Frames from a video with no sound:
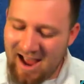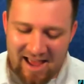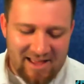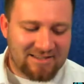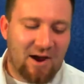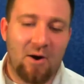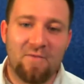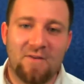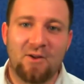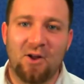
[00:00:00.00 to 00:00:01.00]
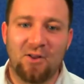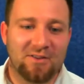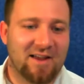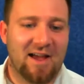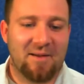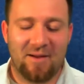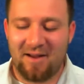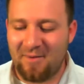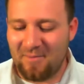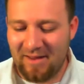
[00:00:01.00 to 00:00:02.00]
That's how I feel all the time,
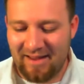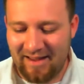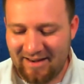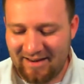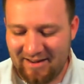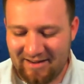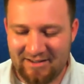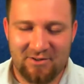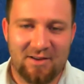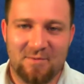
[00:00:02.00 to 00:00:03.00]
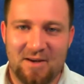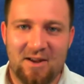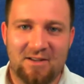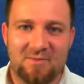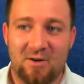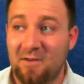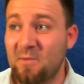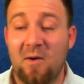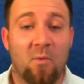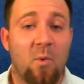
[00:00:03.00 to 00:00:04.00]
and it drives me nuts. It drives
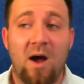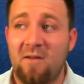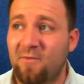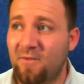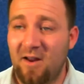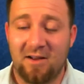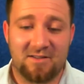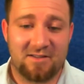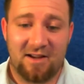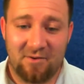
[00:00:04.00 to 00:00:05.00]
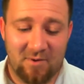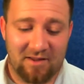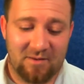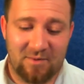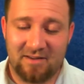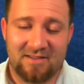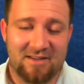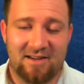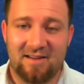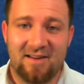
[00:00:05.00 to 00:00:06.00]
my wife nuts, really, because
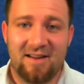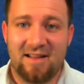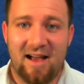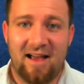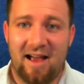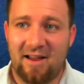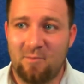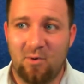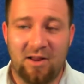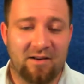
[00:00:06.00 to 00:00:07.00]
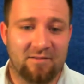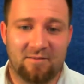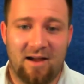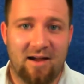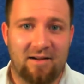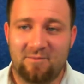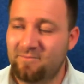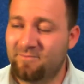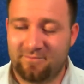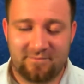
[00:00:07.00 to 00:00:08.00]
I could put
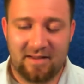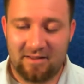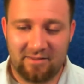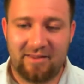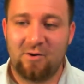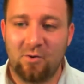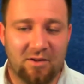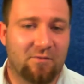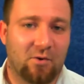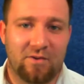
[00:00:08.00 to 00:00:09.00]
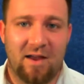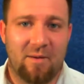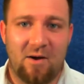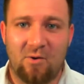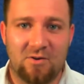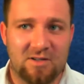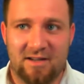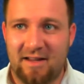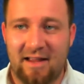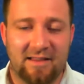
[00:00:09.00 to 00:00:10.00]
literally full-time hours
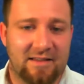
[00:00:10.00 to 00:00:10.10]
at